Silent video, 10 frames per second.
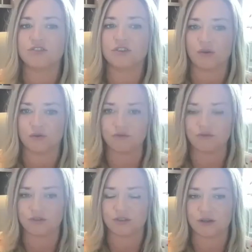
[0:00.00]

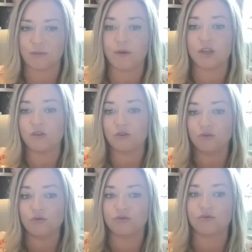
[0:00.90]
don't, but
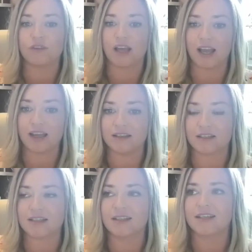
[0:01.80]
you do that,
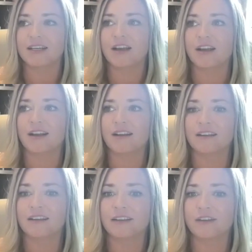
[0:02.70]

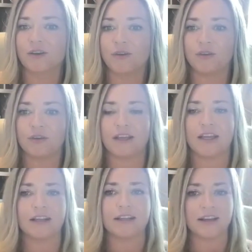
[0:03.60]

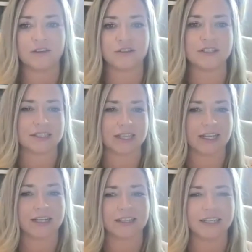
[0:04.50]
it allows you to see
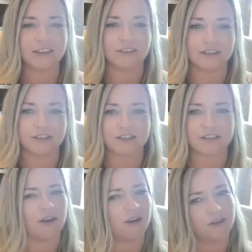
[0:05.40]
it clearer and just
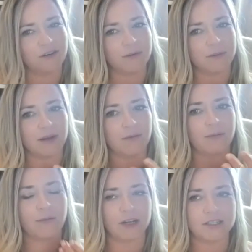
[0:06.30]
go, hold on a minute,
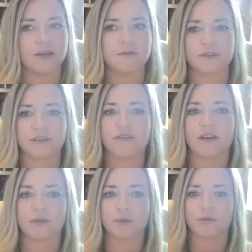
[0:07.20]
my time's really
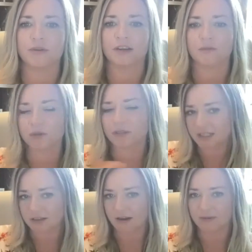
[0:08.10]
valuable and I've put this
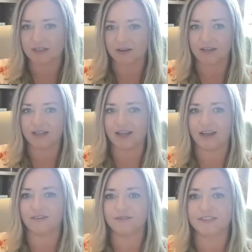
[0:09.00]
time aside
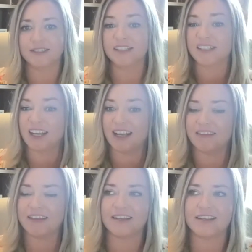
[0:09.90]
now.
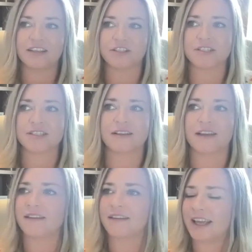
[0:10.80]
And then
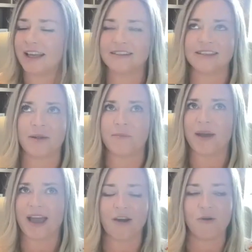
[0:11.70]
and again, it's that
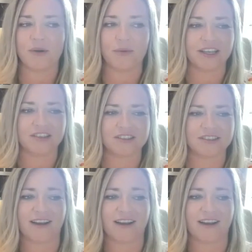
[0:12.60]
empowerment where you're just like,